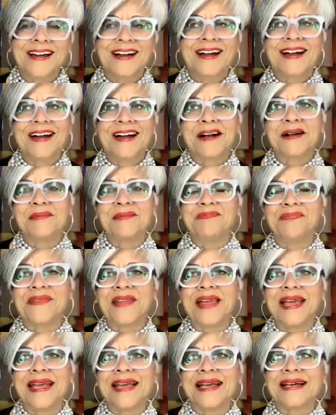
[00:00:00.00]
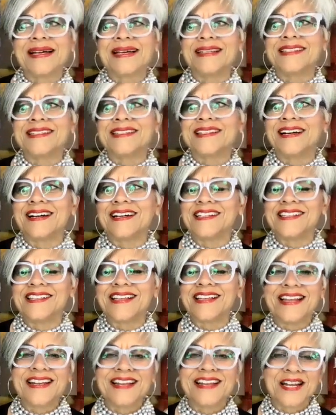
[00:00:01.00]
And I
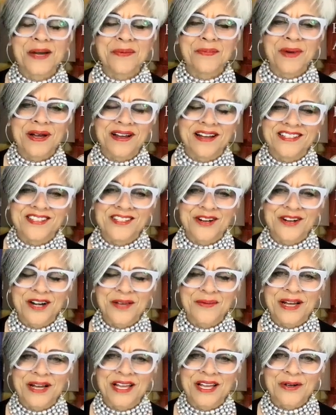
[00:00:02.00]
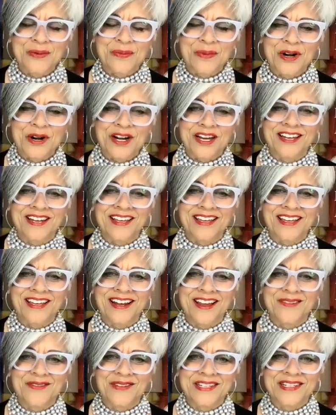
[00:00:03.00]
ended up starting my own marketing and
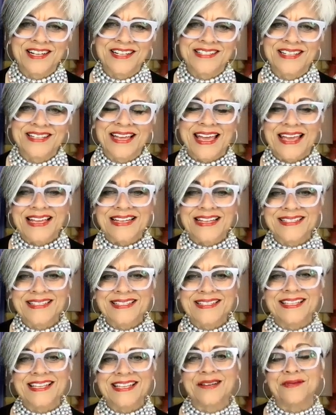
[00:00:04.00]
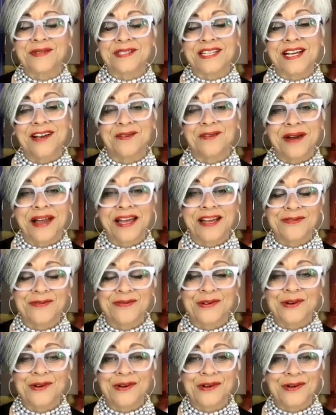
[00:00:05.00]
advertising agency, which I ran
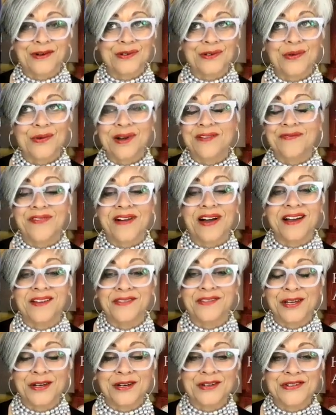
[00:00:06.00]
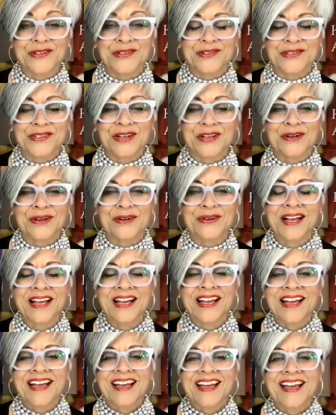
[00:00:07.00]
for 25 years or so.
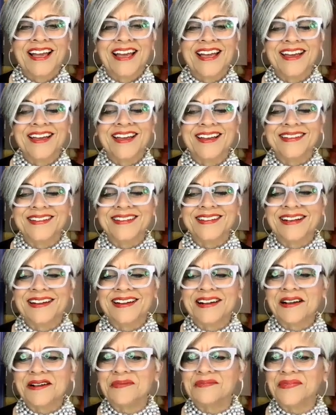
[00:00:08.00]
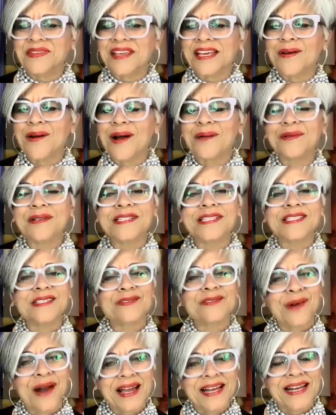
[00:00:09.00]
And, I was
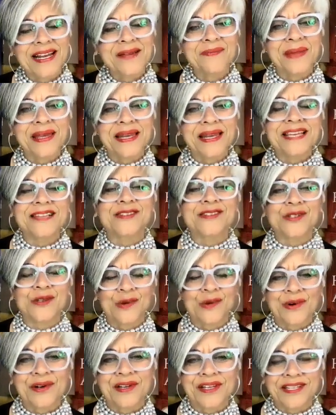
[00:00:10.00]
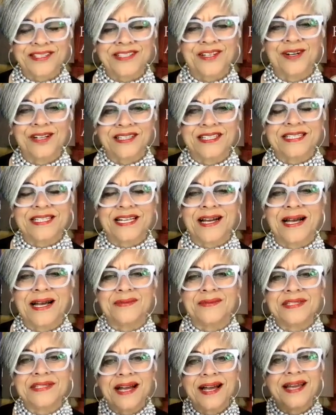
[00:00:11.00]
writing mini stories all the
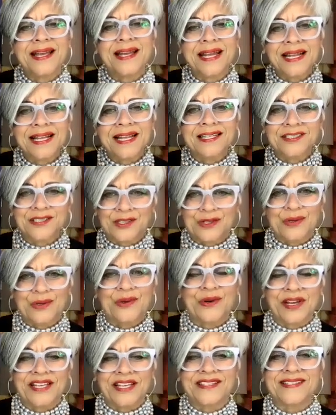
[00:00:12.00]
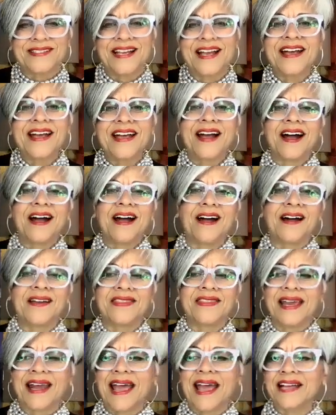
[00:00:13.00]
time, tiny little stories
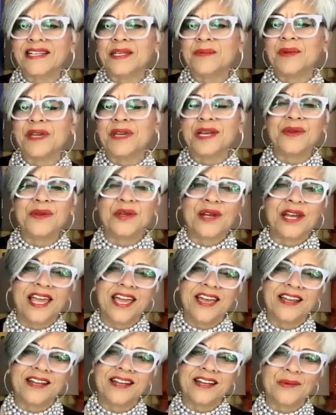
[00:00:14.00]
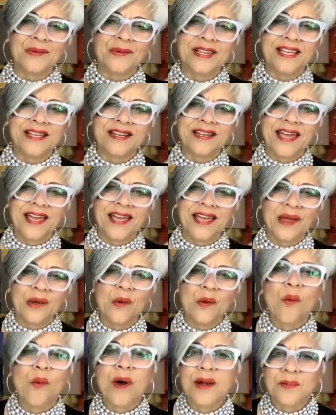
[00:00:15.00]
that had to be communicated within a
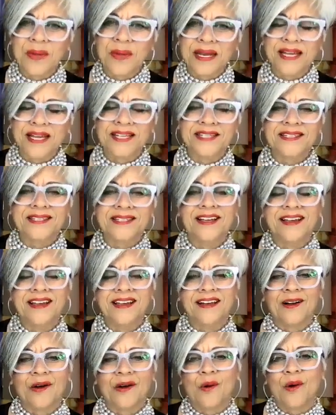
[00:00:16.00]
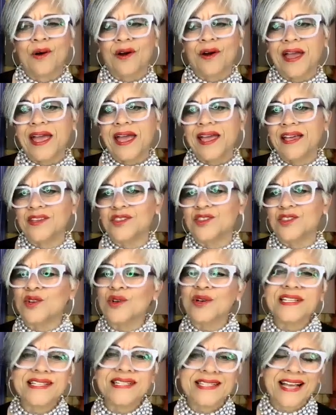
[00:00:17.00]
1 minute or a
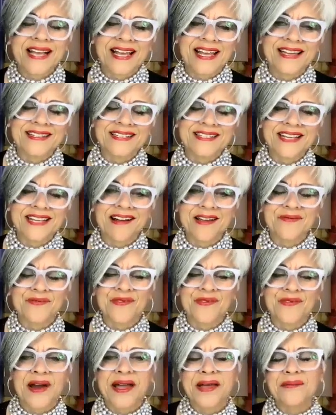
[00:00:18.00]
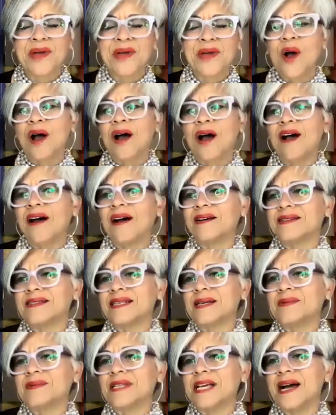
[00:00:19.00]
30-second time frame,
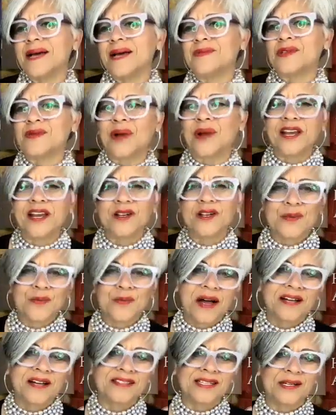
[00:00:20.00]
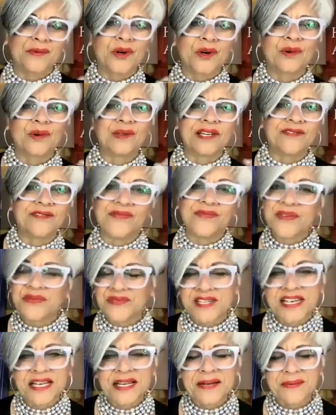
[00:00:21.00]
sometimes radio spots that were only
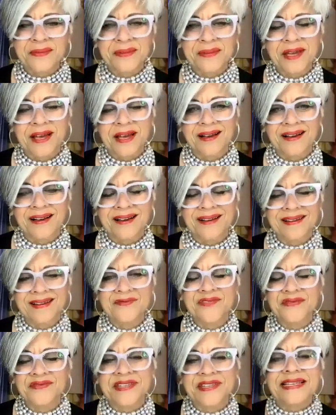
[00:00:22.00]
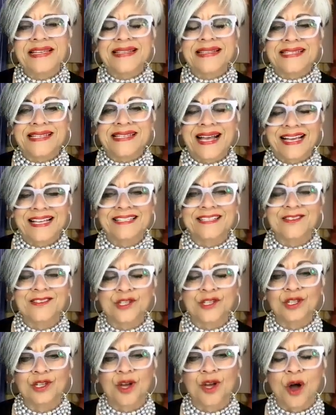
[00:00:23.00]
15
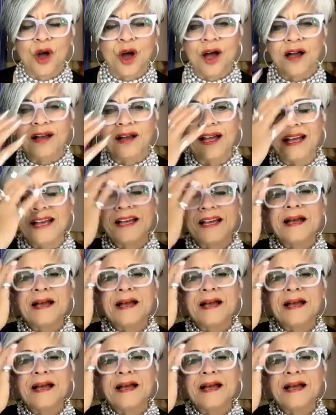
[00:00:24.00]
seconds long.